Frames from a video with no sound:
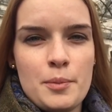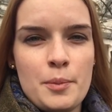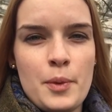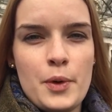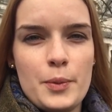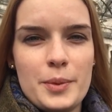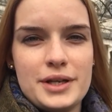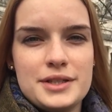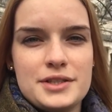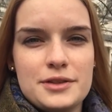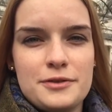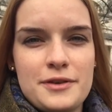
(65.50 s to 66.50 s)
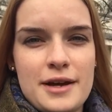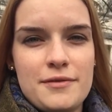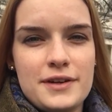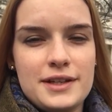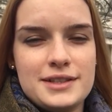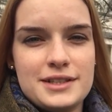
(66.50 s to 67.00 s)
moment of
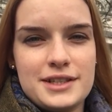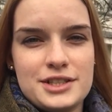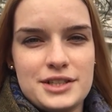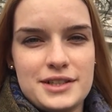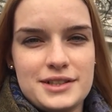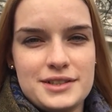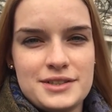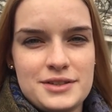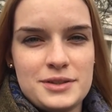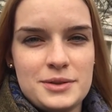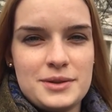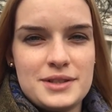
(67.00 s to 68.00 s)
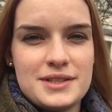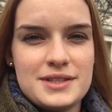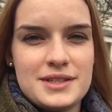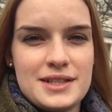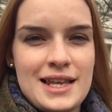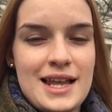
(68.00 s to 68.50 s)
every international
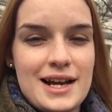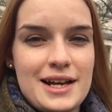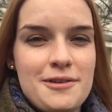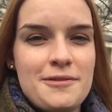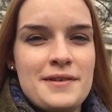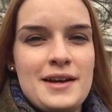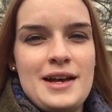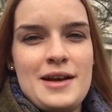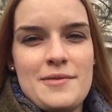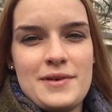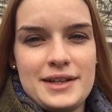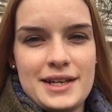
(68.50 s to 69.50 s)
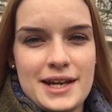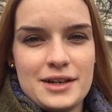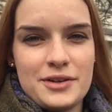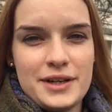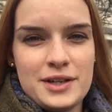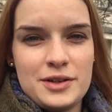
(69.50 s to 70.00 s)
student's life when they are
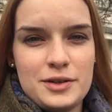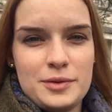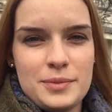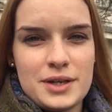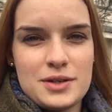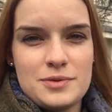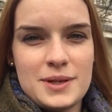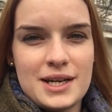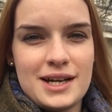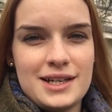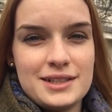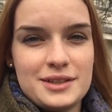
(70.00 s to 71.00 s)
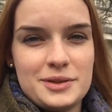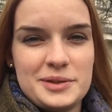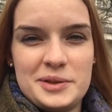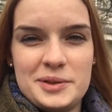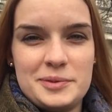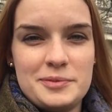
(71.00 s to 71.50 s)
going home, because we can't go
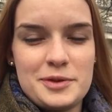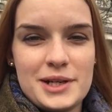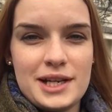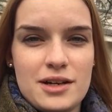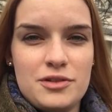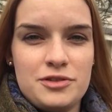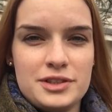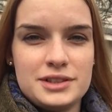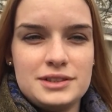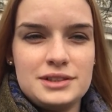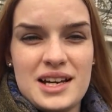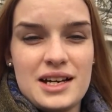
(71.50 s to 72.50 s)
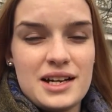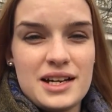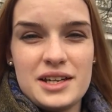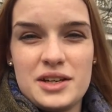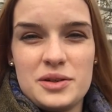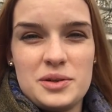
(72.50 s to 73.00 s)
home really often.
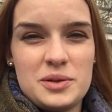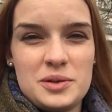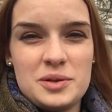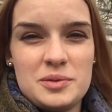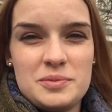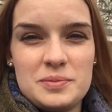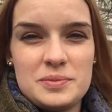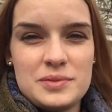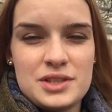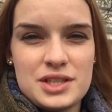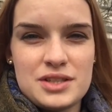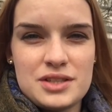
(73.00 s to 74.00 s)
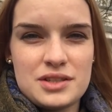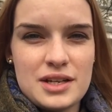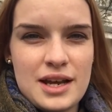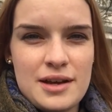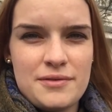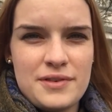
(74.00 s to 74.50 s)
I go home just
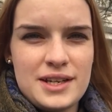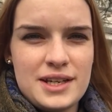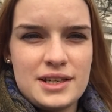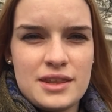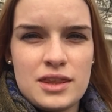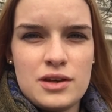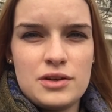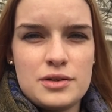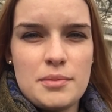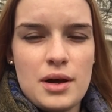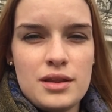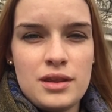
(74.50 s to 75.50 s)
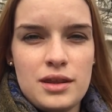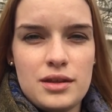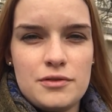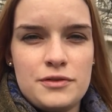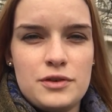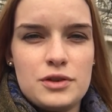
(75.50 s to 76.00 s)
every third month
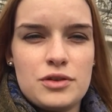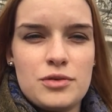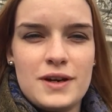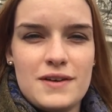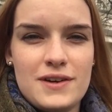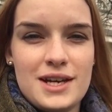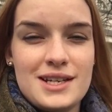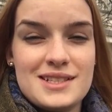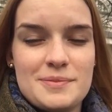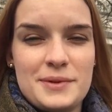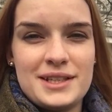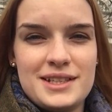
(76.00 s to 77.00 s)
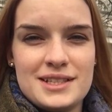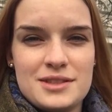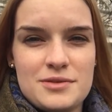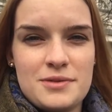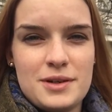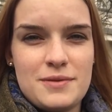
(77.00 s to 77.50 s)
for 3 weeks, but
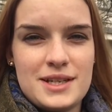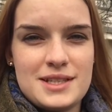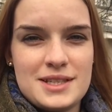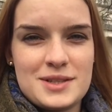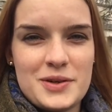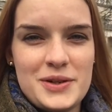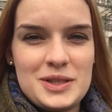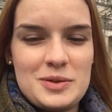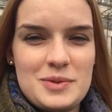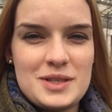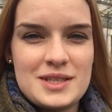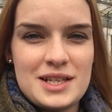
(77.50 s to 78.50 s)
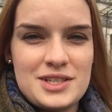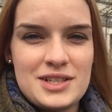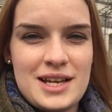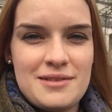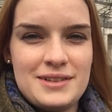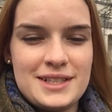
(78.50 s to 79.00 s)
this 3 weeks is going to be such a
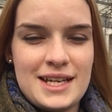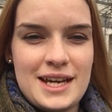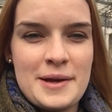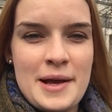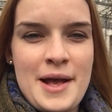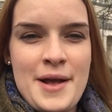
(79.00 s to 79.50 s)
lovely day.